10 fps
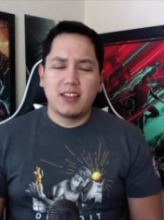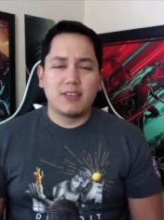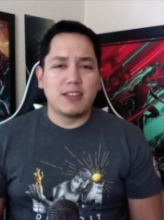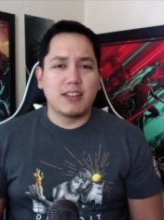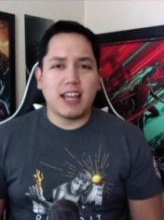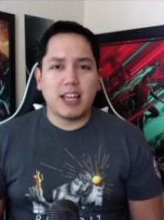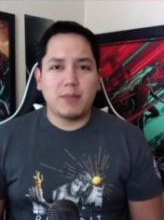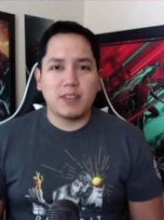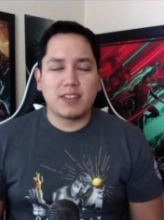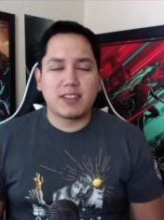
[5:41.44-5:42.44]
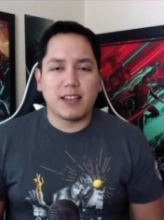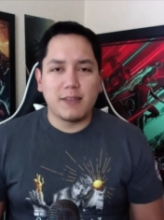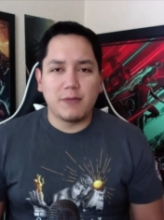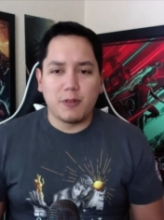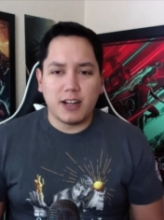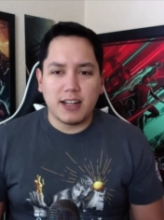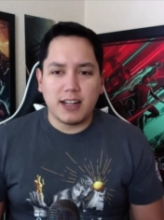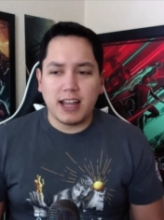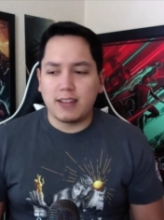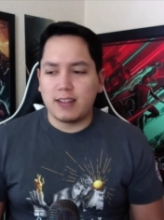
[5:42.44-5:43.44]
the name Slave One,
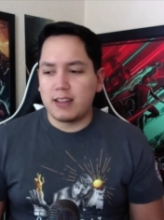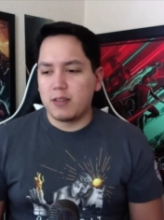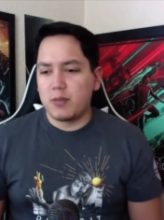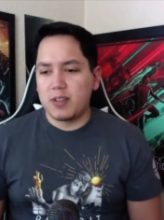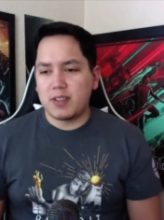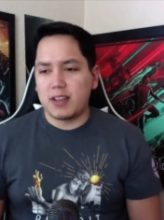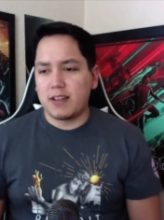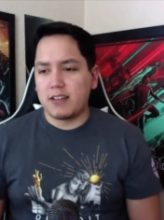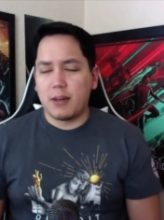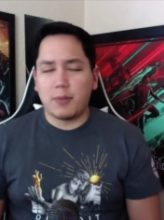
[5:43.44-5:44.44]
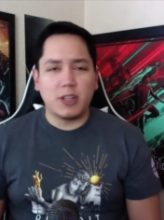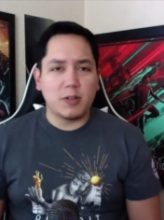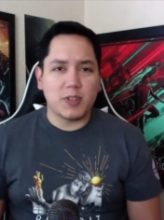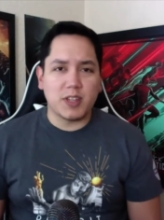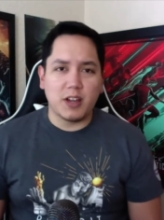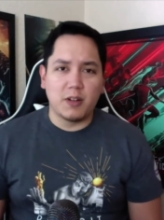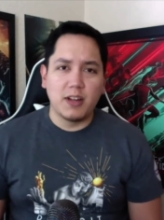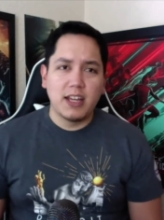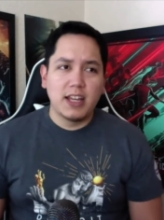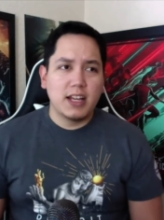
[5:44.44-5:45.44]
and then there was a couple years ago,
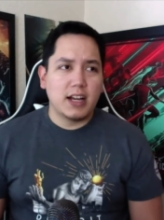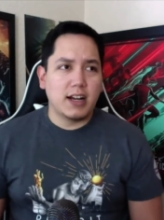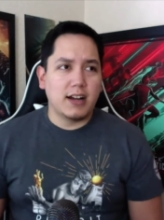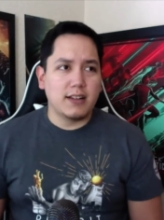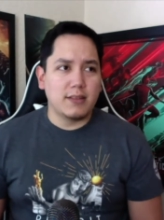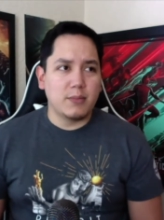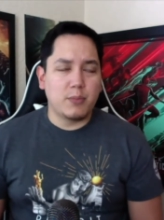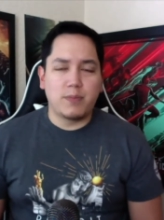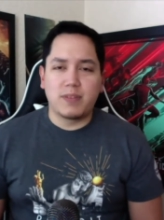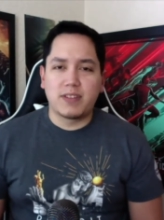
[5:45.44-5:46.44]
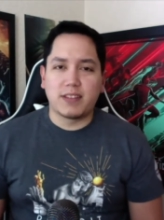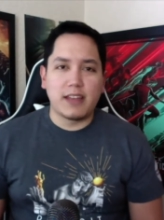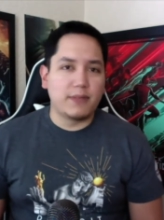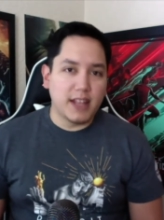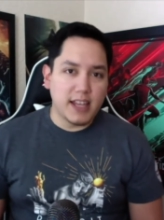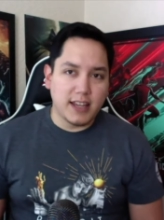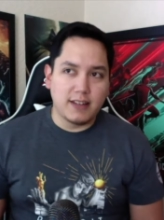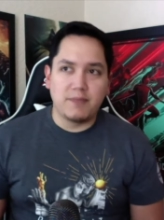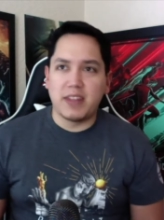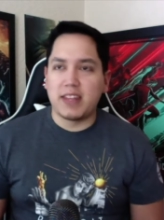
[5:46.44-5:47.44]
Slave
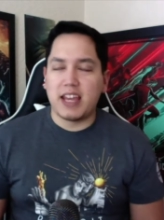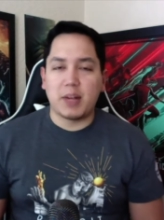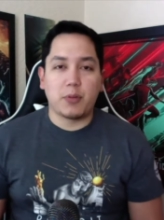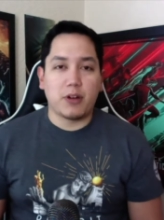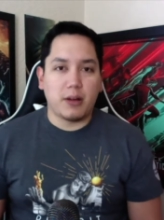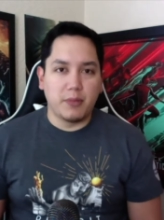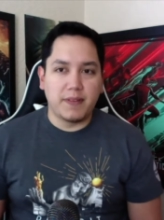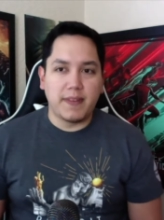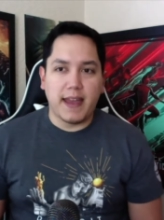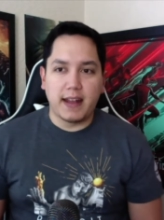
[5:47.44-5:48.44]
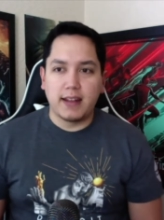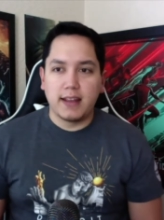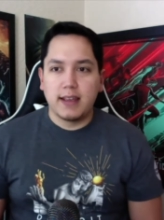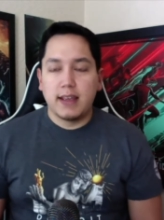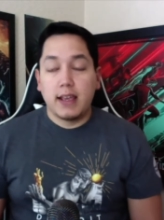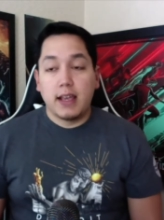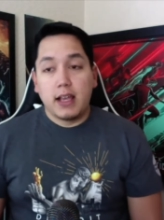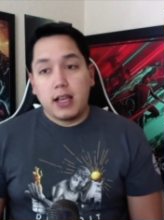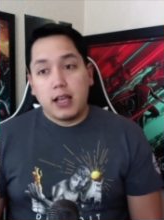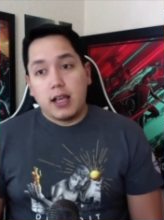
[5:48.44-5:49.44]
Leia, and they had a problem with that.
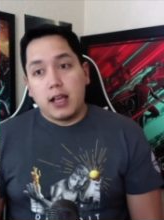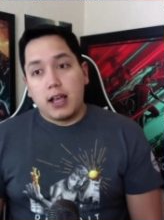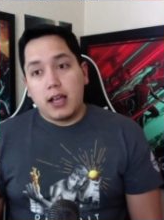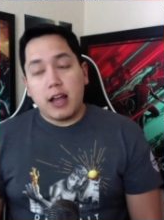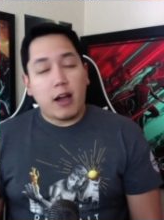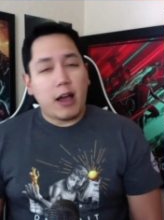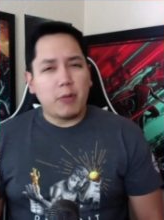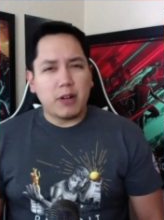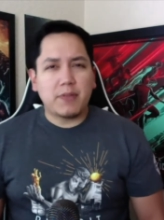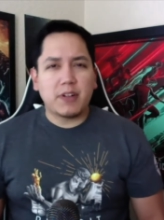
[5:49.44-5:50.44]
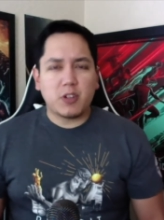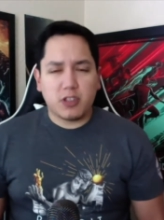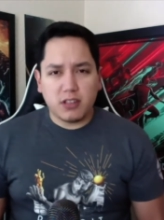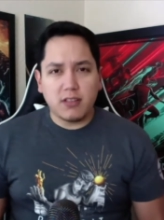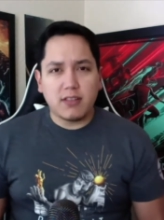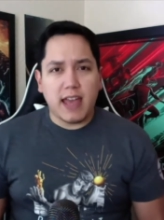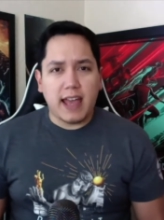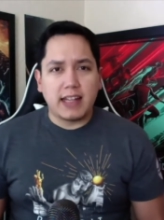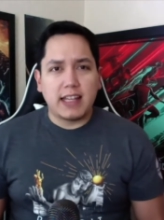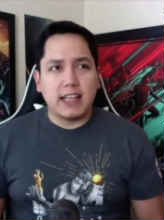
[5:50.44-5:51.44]
Now, I would have understood
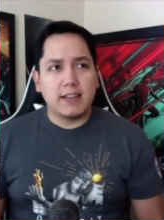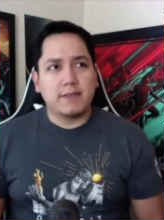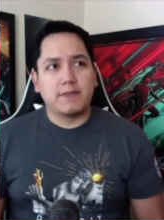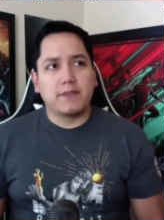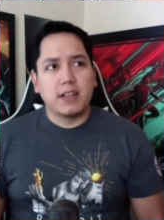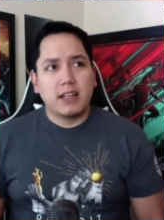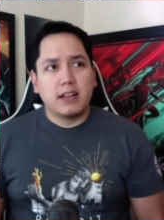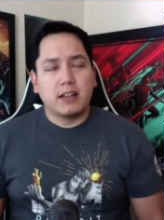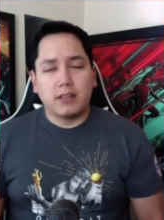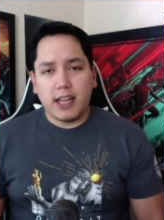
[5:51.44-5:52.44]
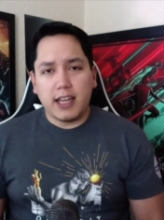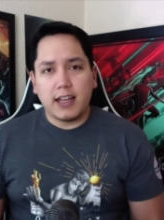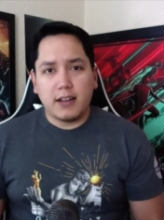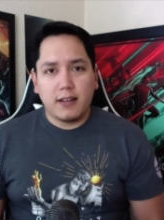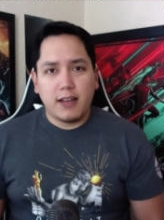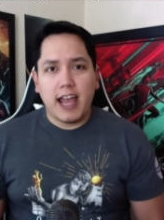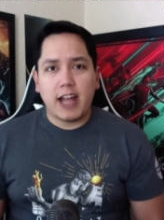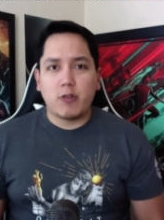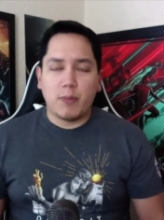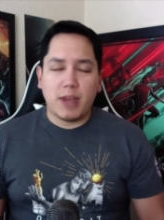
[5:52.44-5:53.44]
that if Leia
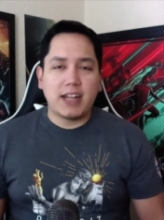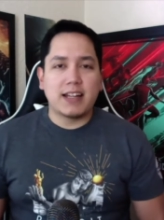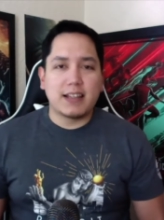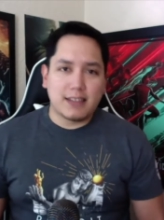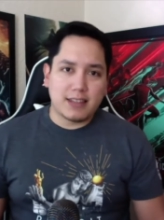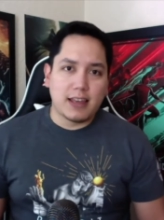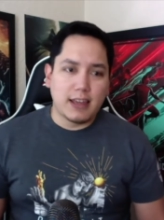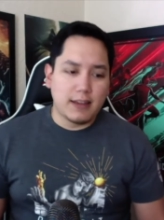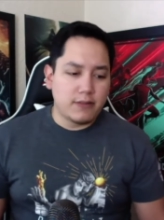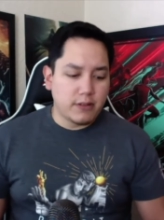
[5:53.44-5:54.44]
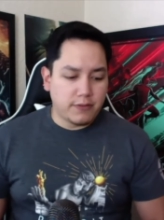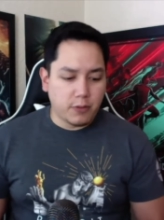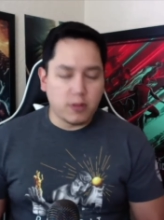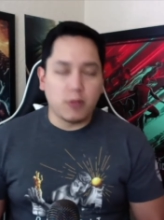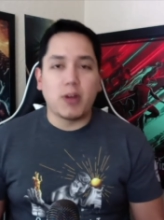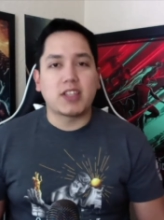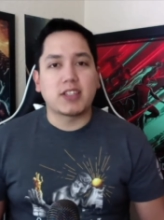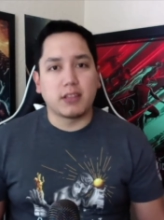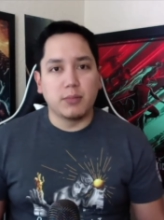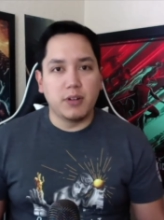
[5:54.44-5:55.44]
had remained a slave for the rest
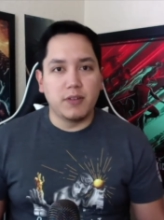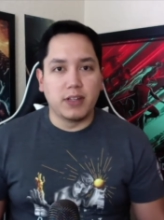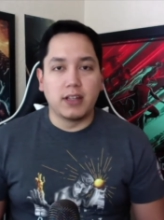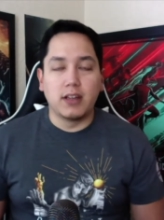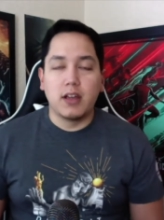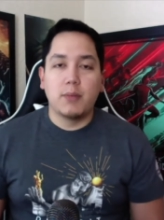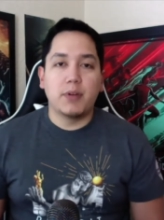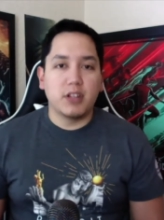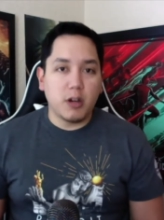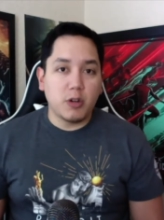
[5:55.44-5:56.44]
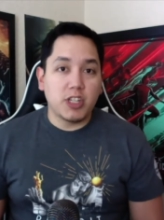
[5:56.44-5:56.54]
of the movie. But no, she